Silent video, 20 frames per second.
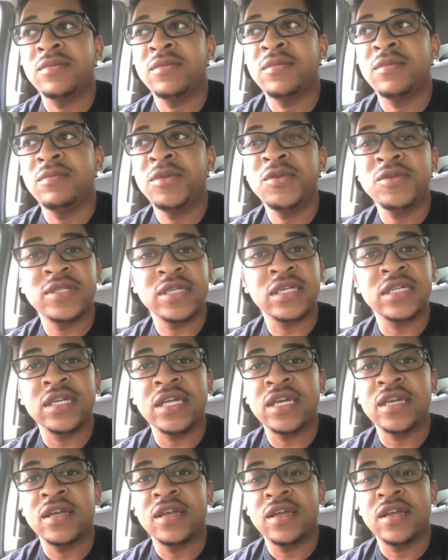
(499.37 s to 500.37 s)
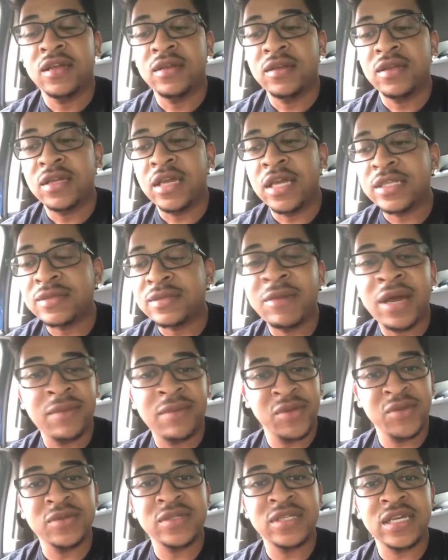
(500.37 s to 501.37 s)
musically. It's my
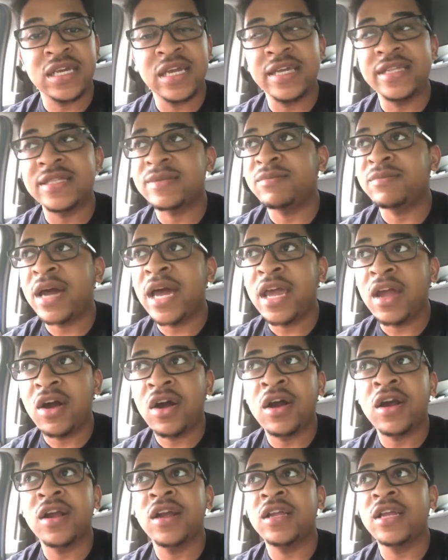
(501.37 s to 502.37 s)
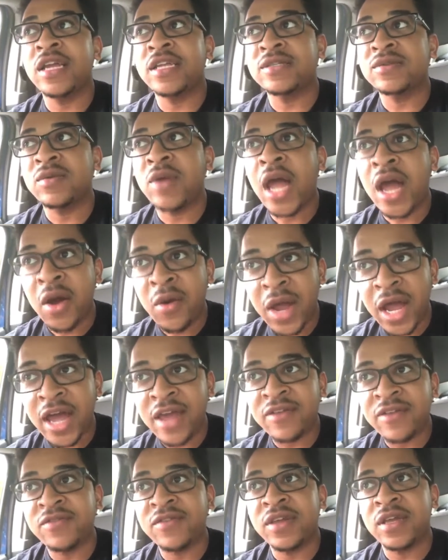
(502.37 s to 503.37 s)
music, it's my art, it's how
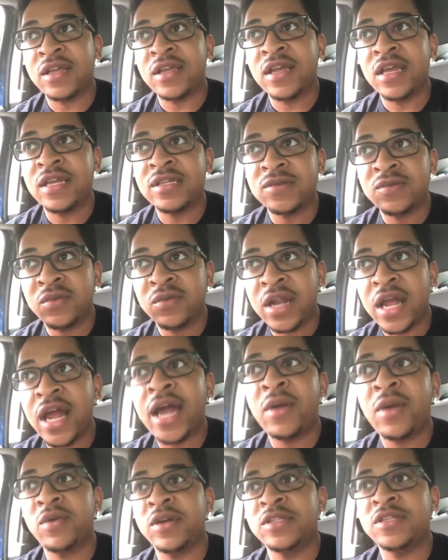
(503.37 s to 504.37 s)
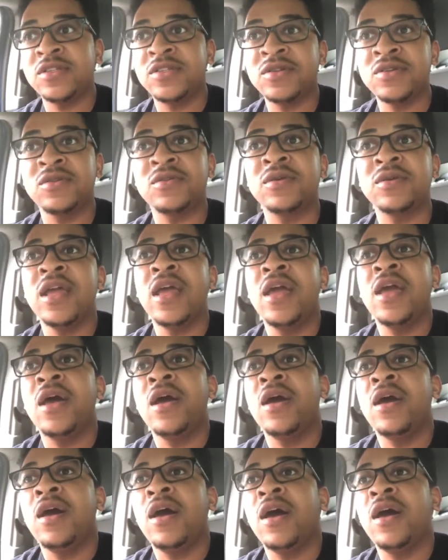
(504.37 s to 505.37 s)
I feel, it's what I want to do.
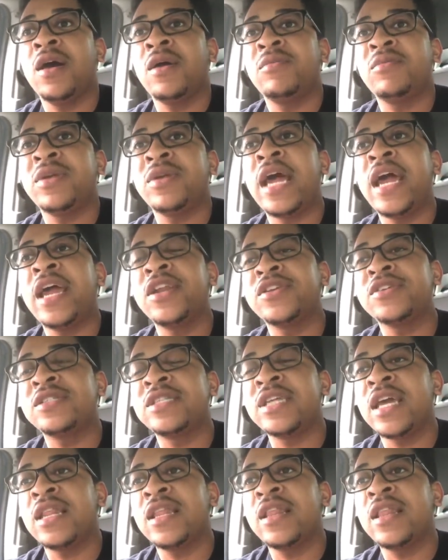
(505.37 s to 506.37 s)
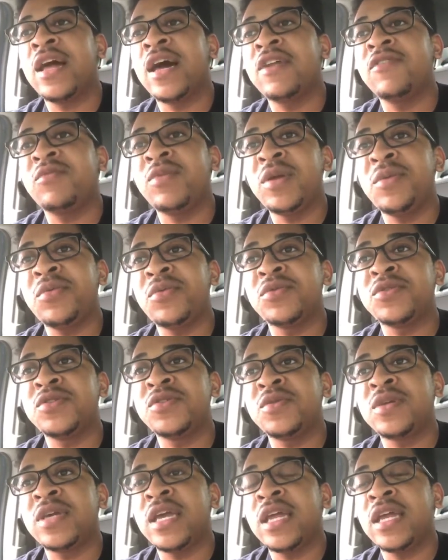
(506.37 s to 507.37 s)
But I understand a lot of people do
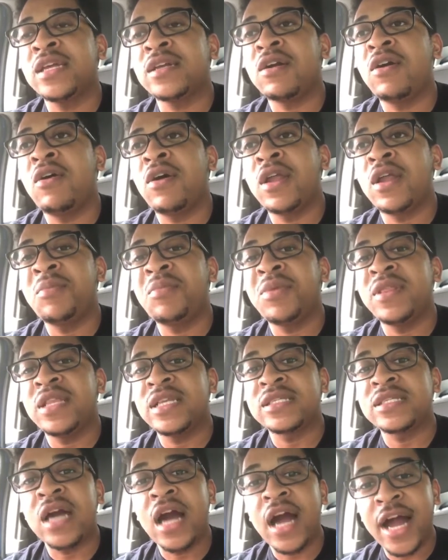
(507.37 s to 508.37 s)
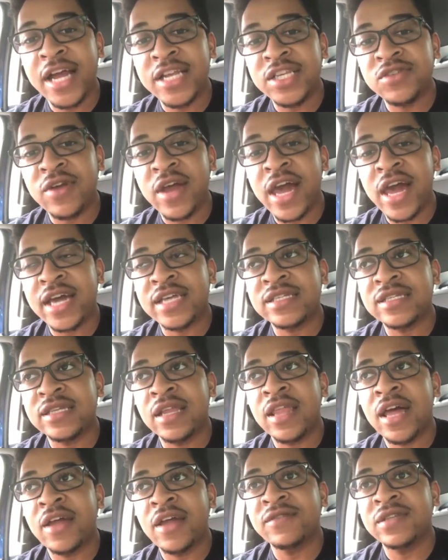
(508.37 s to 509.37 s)
get caught up in these contracts a
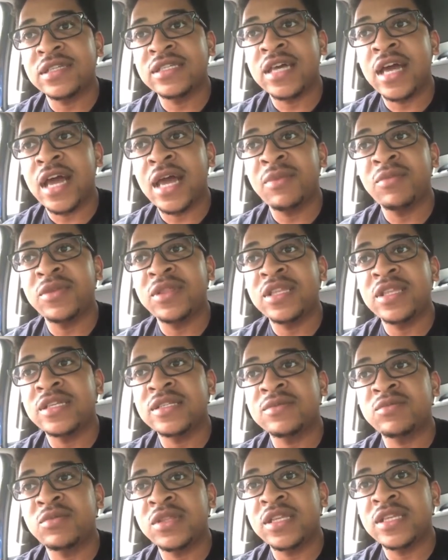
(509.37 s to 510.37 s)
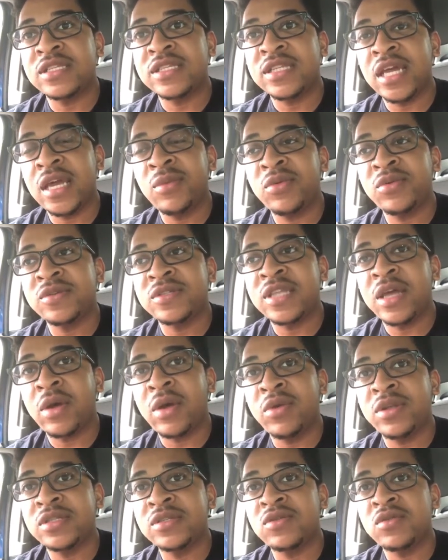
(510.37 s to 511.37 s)
lot of the time with these labels that
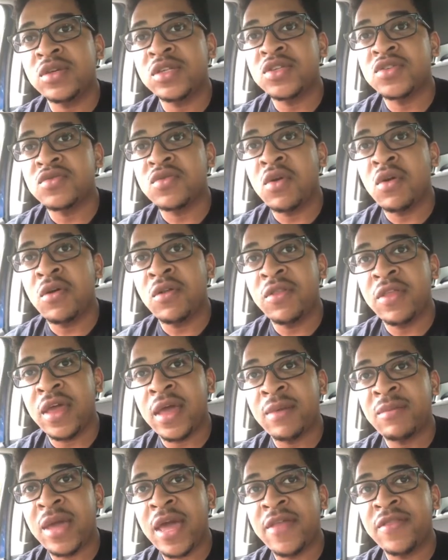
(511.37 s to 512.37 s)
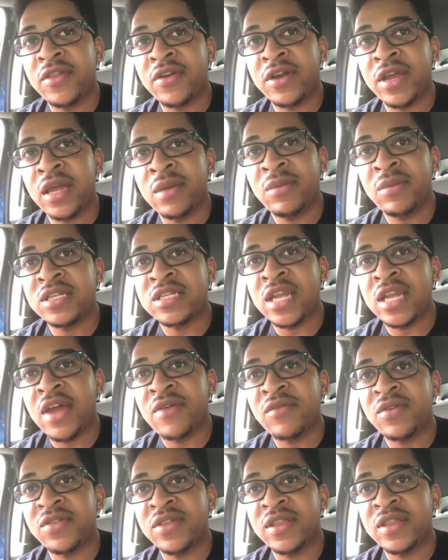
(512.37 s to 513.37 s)
want to control them and their image and
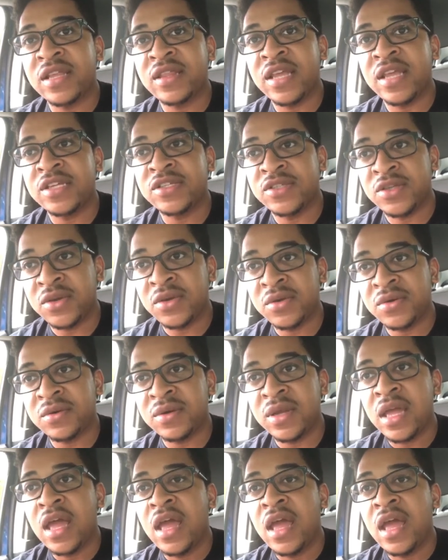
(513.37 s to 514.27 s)
everything that they do,